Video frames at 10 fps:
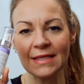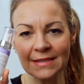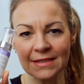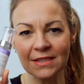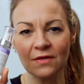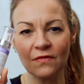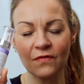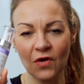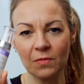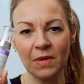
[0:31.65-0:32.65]
instant
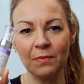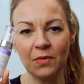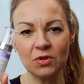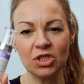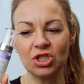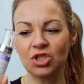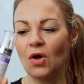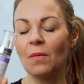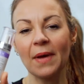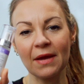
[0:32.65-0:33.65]
firming beauty
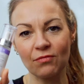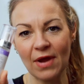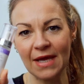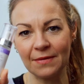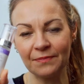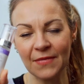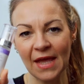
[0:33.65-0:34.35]
shot by REN.